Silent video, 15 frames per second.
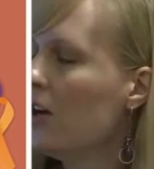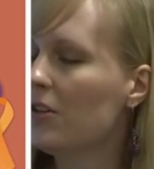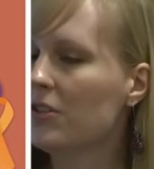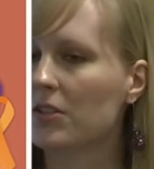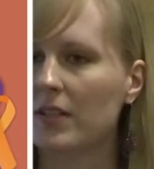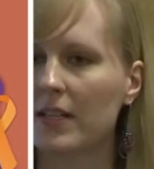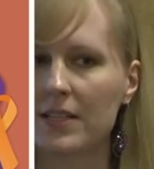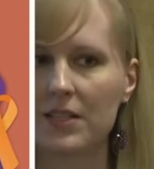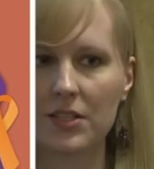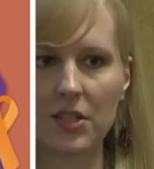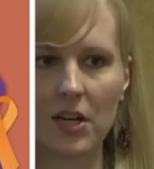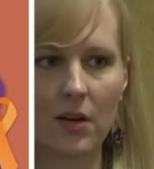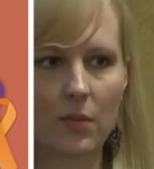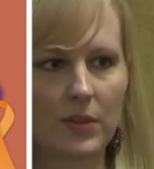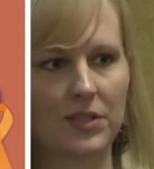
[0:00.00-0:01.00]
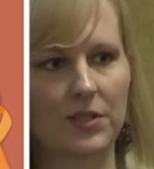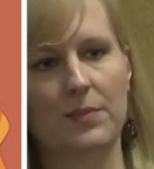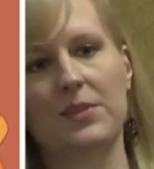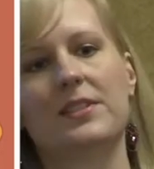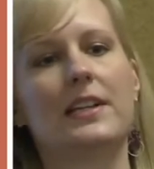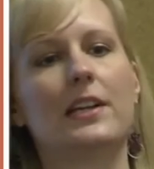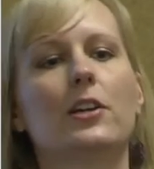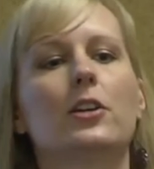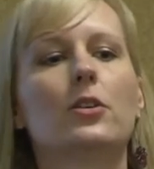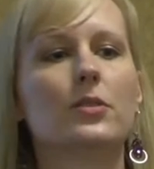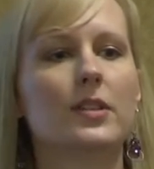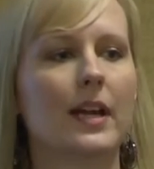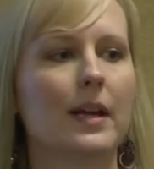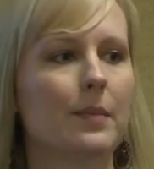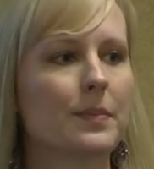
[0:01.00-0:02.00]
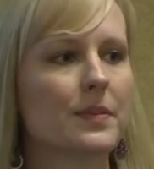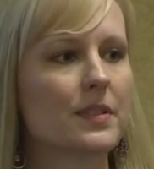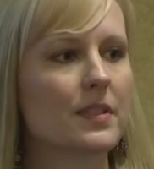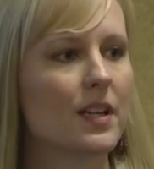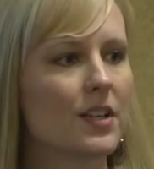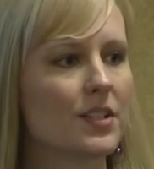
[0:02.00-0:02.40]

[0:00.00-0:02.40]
So let's start with some stereotypes.